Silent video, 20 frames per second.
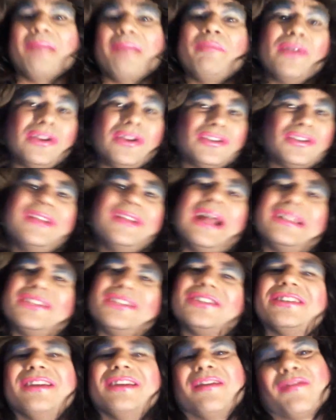I'm pretty sure that's
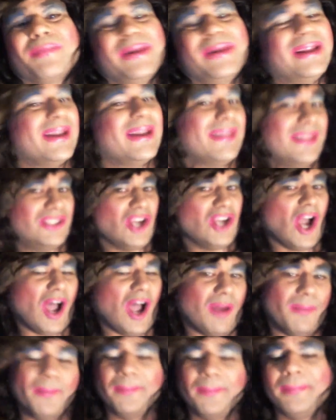just enough for me to get the
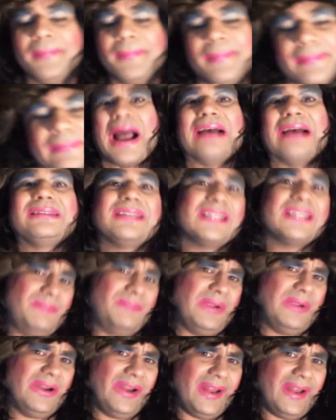job. Past
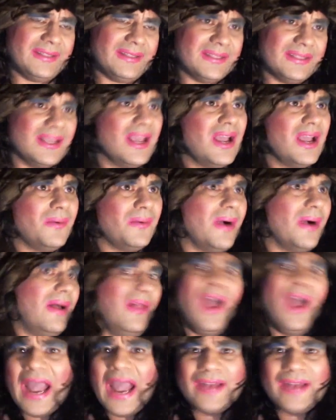experience?
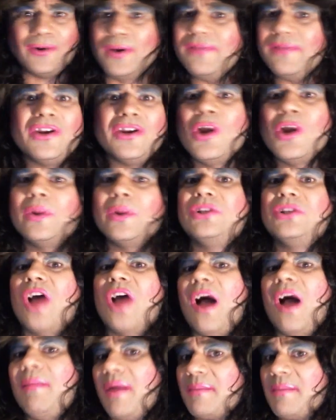Well, I don't even know what
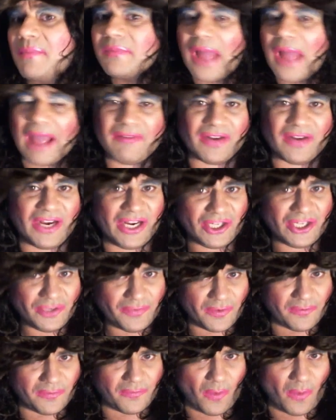job I'm having an
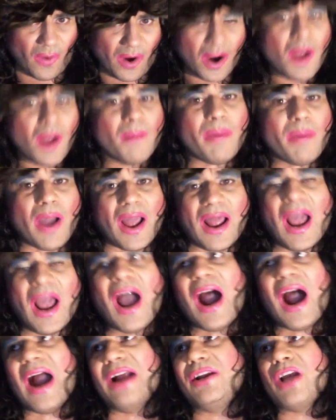interview for, but
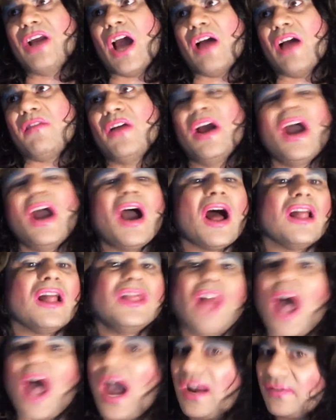I do have a
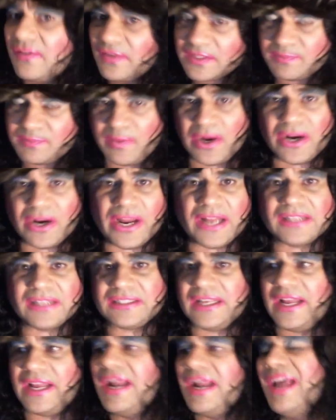lot of
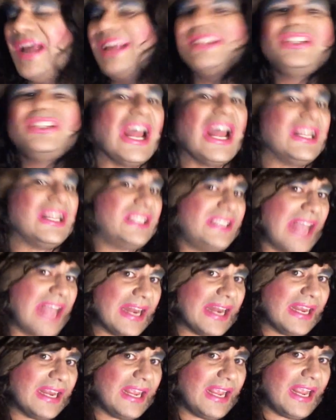experience in jet
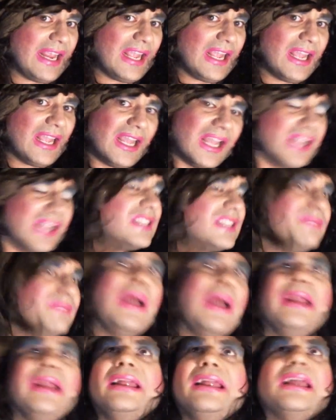setting,
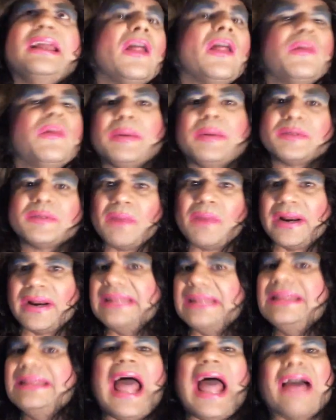spending other people's money
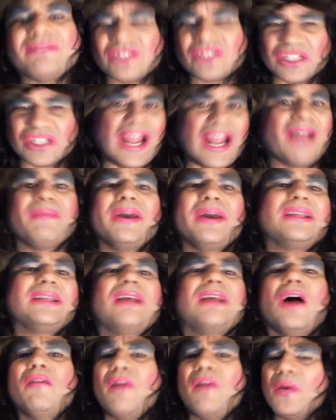lavishly on
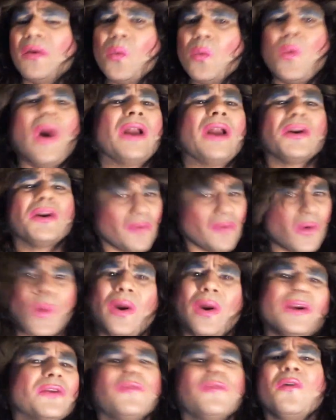myself on wonderful,
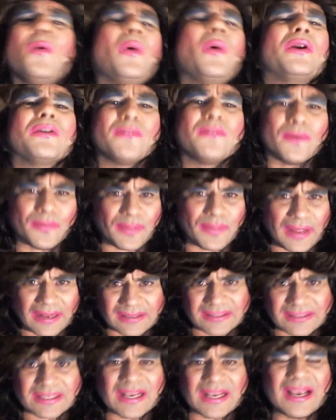wonderful, wonderful
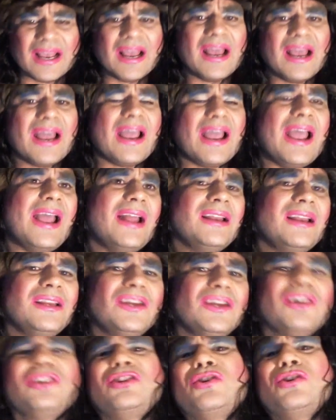things,
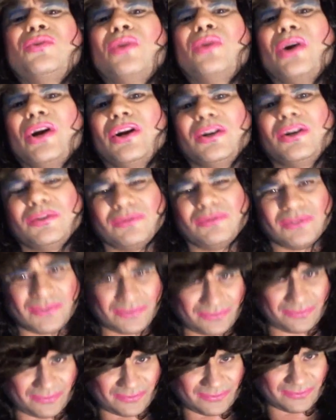and couture
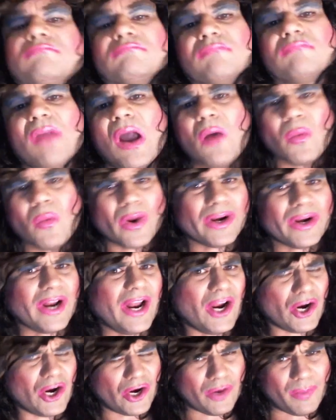what I
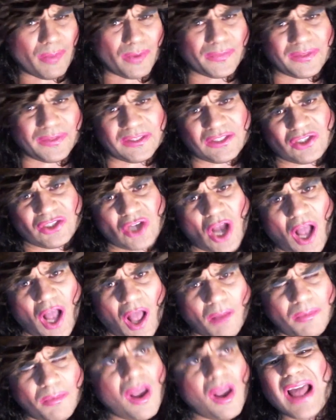hear about this
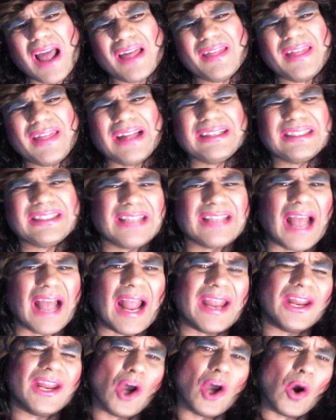job? Let's
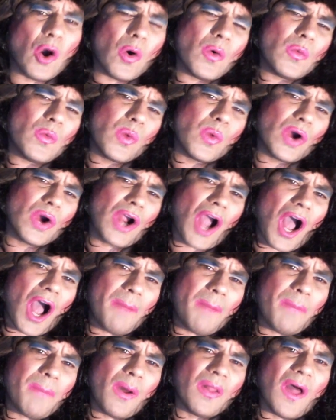say, you know,
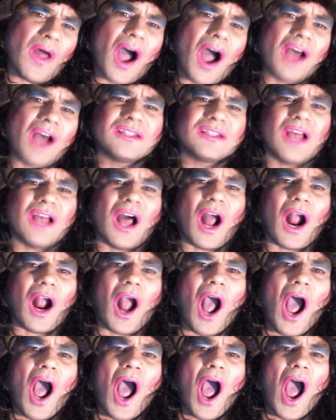
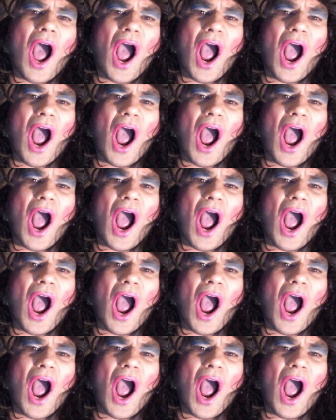workopalosaka.